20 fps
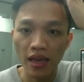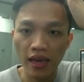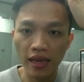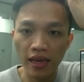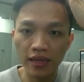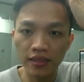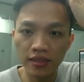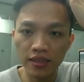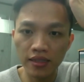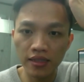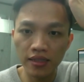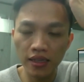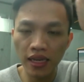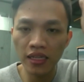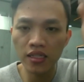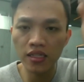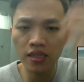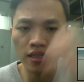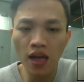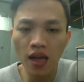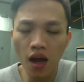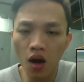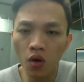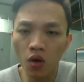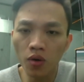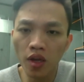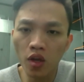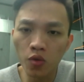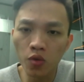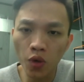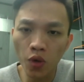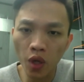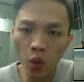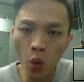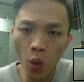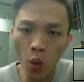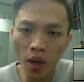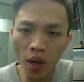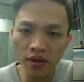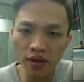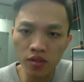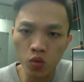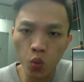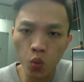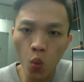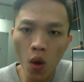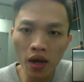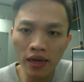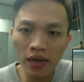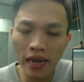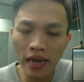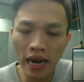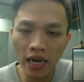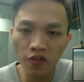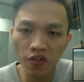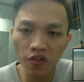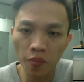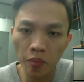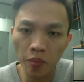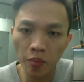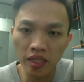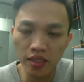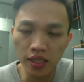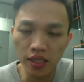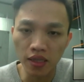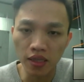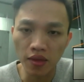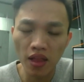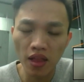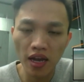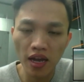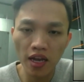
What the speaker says: And it's not only requires one kind of ability,